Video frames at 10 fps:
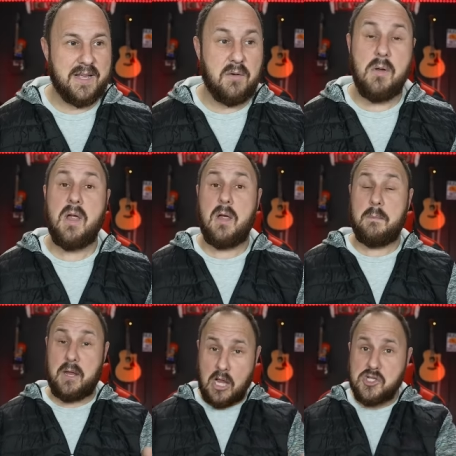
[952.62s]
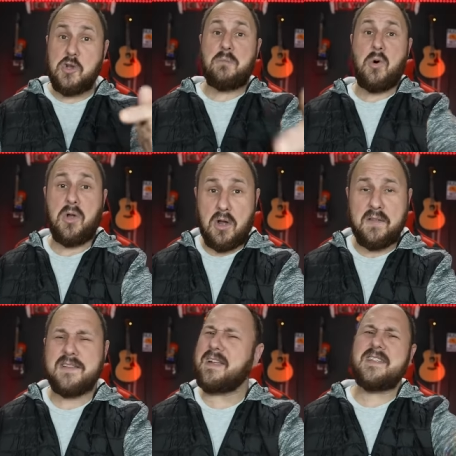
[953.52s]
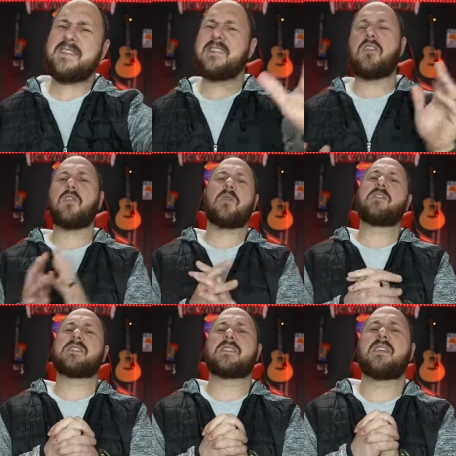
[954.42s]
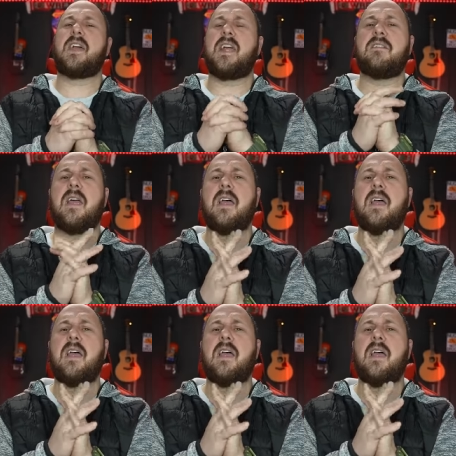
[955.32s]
And because you put it under, this is another one of those, in, in,